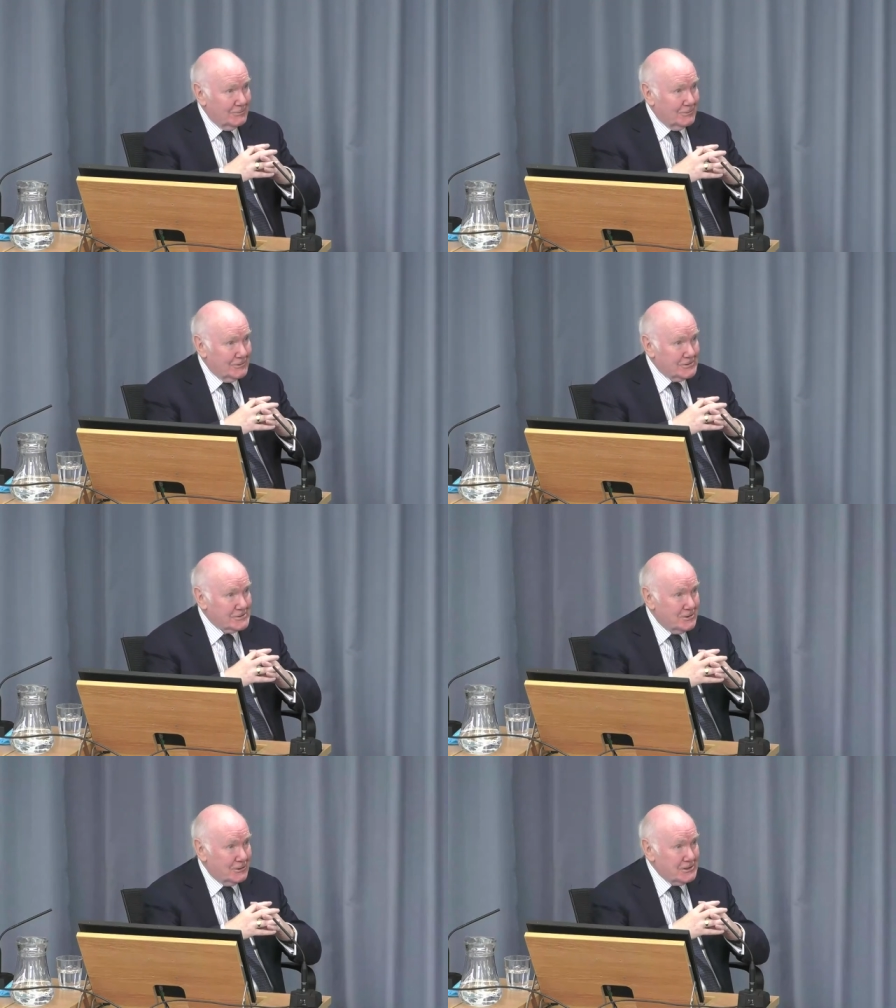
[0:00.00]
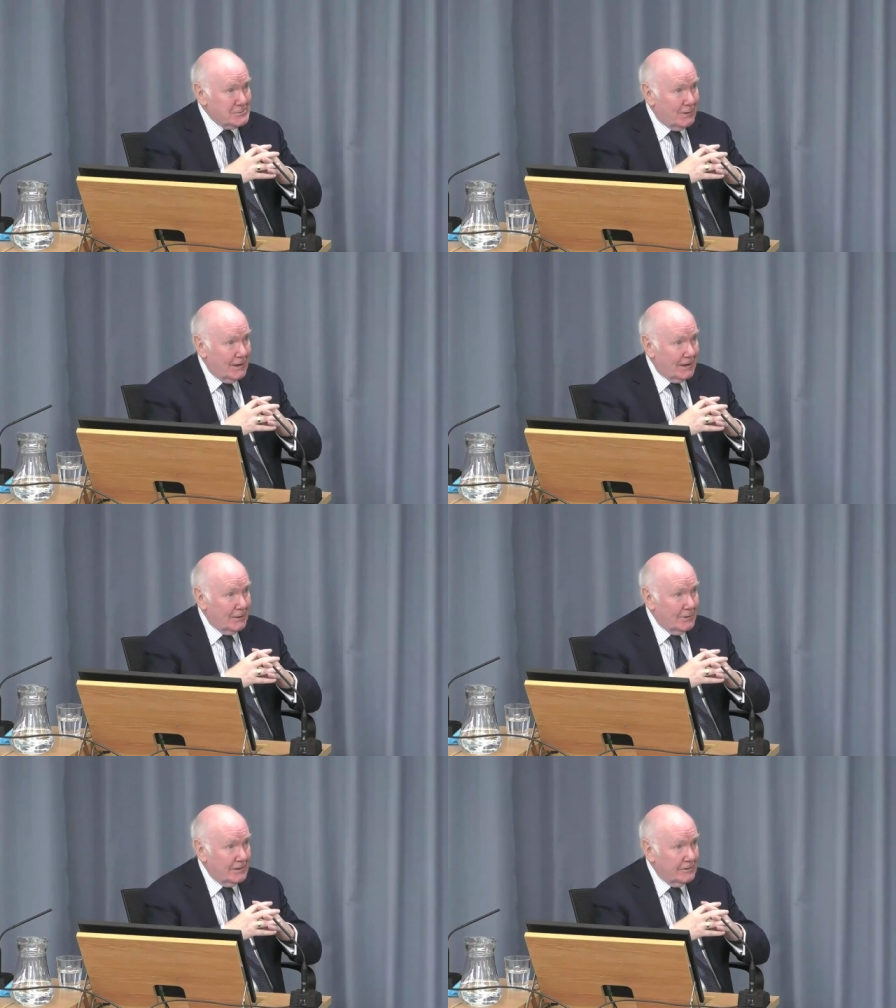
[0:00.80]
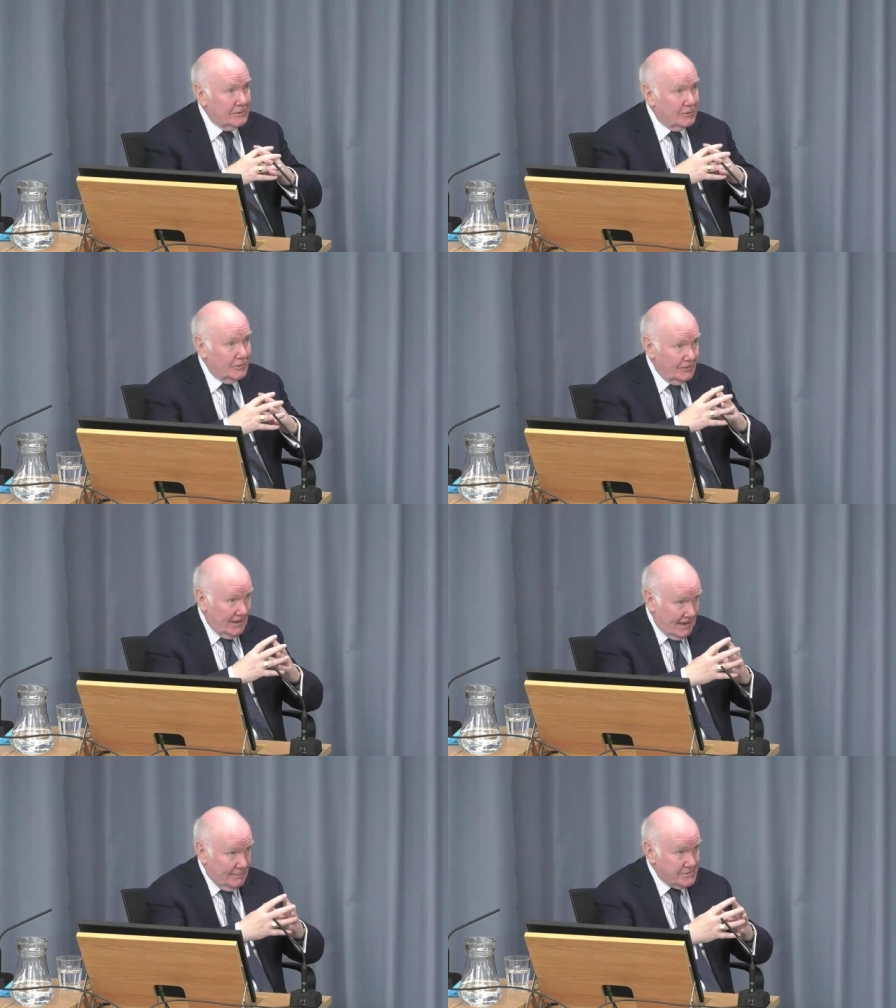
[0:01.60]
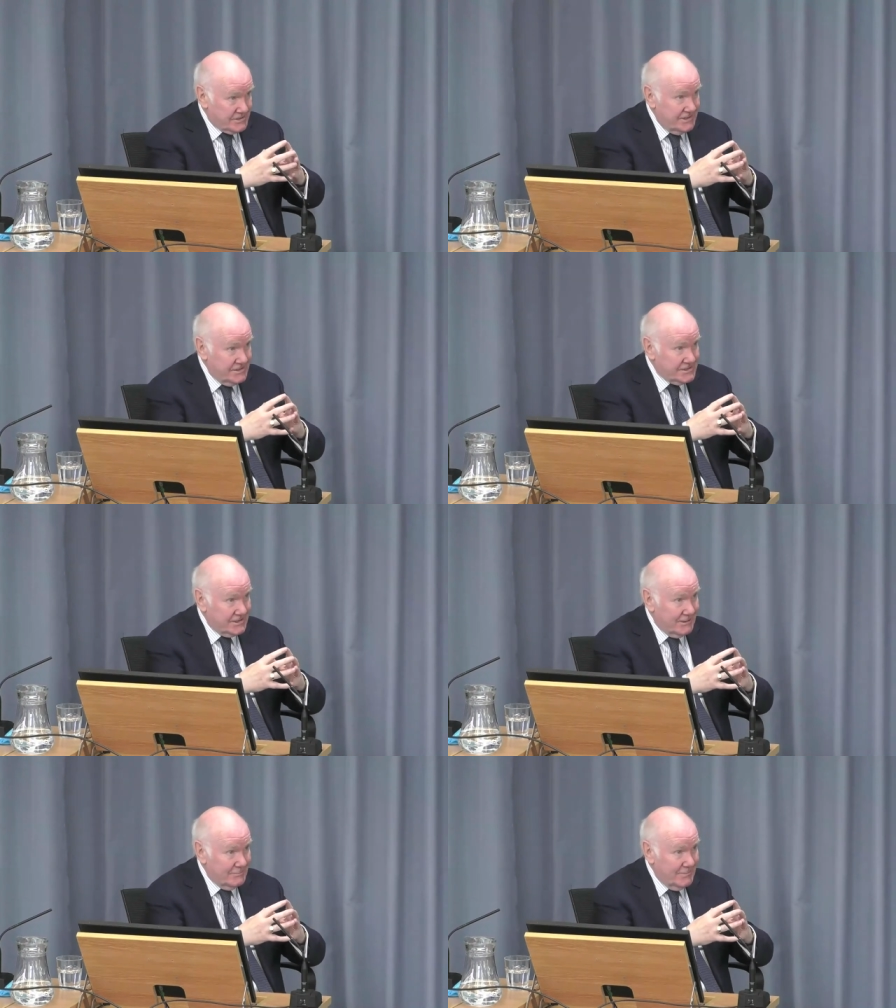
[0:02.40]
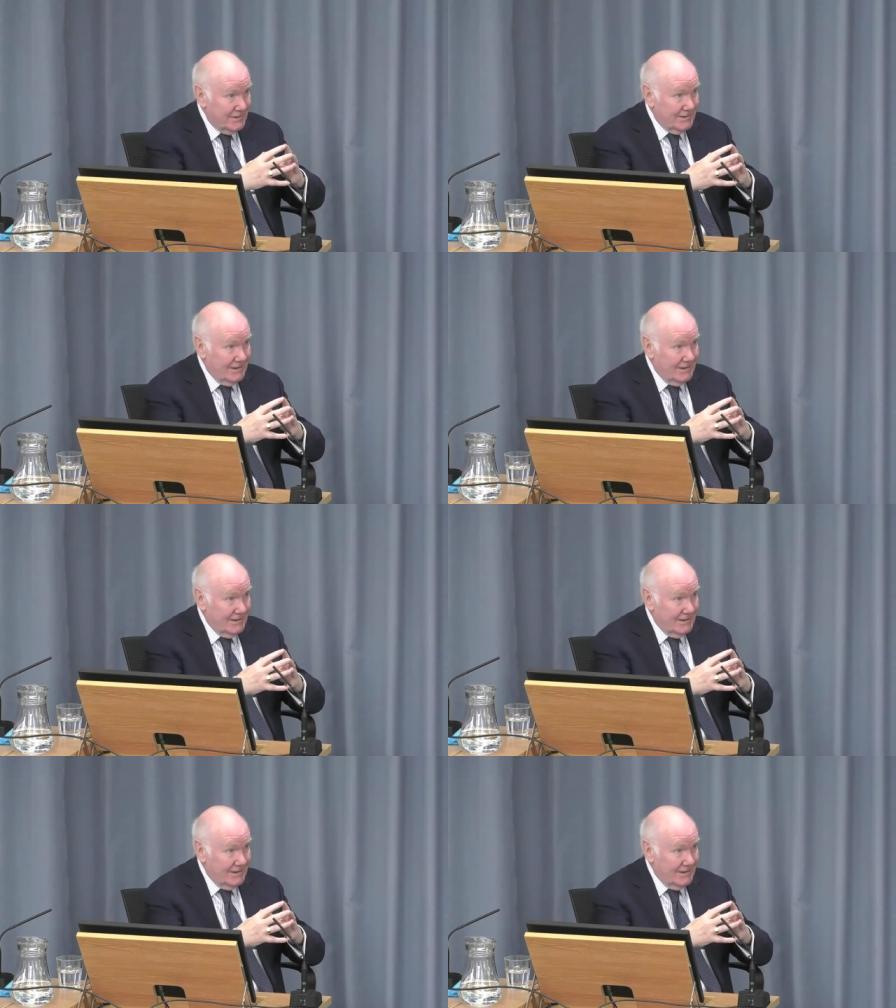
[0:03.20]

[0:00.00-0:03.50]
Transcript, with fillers: with the Scottish Parliament on the HEP C scheme,